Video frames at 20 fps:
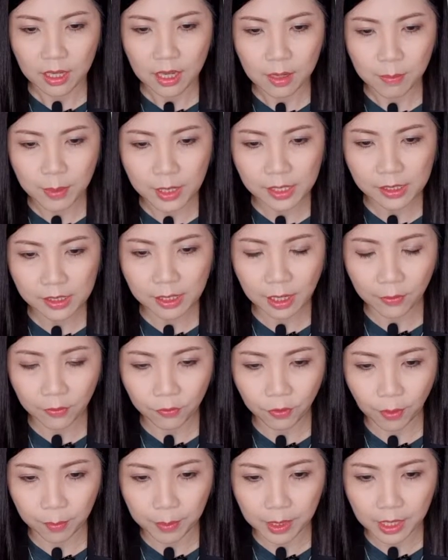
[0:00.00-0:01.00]
It means that
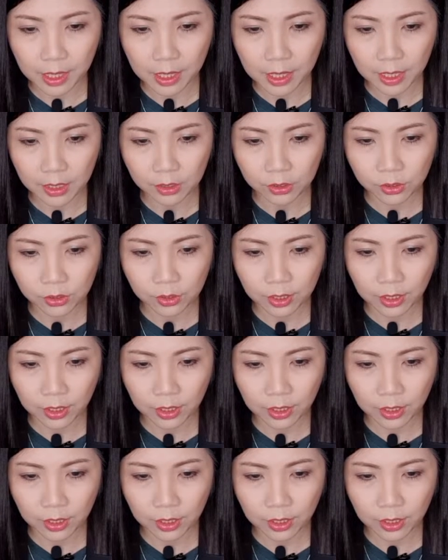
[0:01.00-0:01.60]
from here to